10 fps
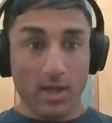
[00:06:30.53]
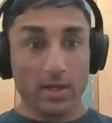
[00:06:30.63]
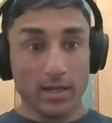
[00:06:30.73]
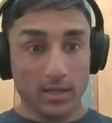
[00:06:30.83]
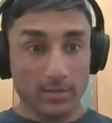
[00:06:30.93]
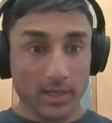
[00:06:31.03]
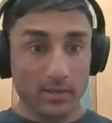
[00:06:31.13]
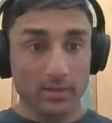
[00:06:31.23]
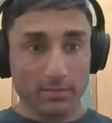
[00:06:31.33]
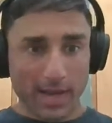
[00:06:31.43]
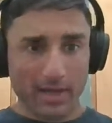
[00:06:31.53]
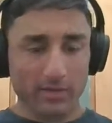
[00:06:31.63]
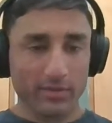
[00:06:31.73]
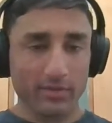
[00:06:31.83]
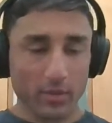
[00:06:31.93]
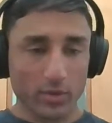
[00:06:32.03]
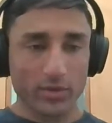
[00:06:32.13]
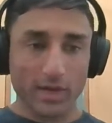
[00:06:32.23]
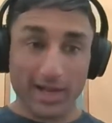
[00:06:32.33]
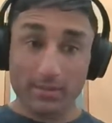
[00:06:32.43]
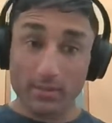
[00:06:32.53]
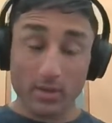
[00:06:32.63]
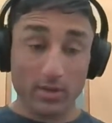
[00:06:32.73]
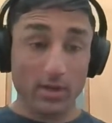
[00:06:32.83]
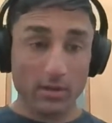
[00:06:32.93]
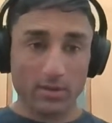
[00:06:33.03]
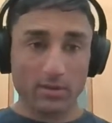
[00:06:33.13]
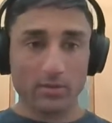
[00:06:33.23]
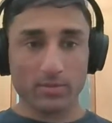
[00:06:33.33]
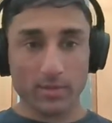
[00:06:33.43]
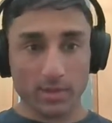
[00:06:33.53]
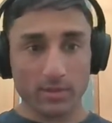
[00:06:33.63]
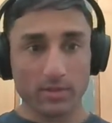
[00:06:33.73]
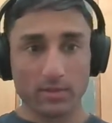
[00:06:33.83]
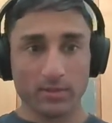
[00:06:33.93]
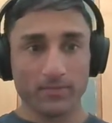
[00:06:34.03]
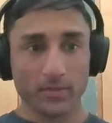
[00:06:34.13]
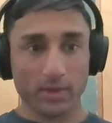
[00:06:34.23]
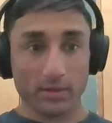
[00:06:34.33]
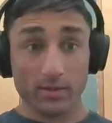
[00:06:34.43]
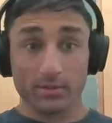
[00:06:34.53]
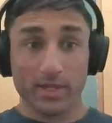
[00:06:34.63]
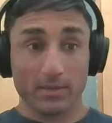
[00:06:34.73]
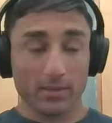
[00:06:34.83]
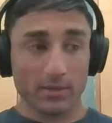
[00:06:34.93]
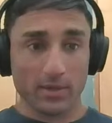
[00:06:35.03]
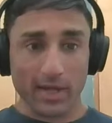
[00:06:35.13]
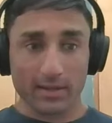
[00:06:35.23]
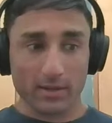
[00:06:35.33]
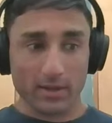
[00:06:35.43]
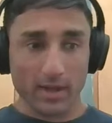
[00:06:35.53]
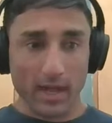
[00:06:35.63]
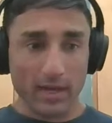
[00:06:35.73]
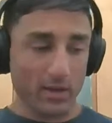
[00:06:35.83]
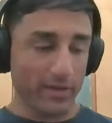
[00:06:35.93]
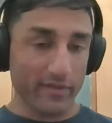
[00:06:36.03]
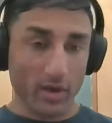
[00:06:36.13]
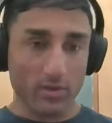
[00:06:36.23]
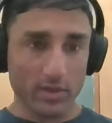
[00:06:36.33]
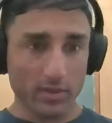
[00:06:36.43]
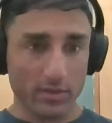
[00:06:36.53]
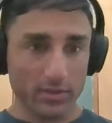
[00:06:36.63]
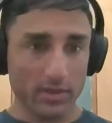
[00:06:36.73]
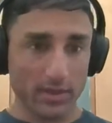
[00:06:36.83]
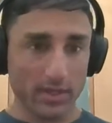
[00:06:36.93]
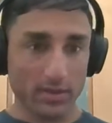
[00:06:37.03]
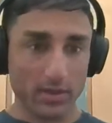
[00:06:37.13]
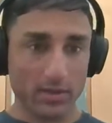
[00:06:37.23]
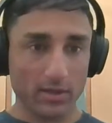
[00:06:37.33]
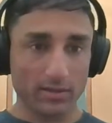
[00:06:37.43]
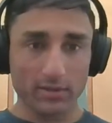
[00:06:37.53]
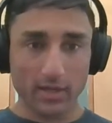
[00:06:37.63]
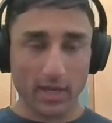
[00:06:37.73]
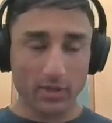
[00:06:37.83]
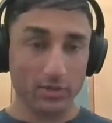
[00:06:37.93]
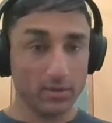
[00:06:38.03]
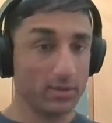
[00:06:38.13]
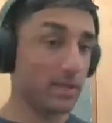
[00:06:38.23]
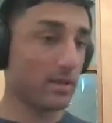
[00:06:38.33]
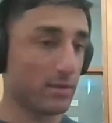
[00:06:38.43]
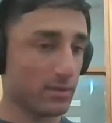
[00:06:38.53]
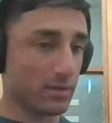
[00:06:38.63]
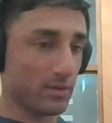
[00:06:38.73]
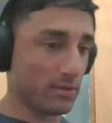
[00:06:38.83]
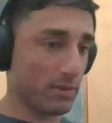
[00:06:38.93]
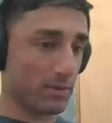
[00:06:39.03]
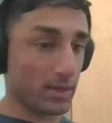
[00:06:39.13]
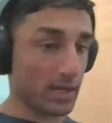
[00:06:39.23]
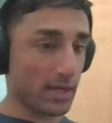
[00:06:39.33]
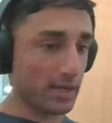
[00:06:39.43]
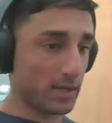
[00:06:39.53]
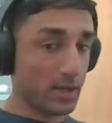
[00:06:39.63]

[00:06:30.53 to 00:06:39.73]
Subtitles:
emails back and forth, like a lot of entrepreneurs do, a lot of people do, and your phone is constantly going off and you're replying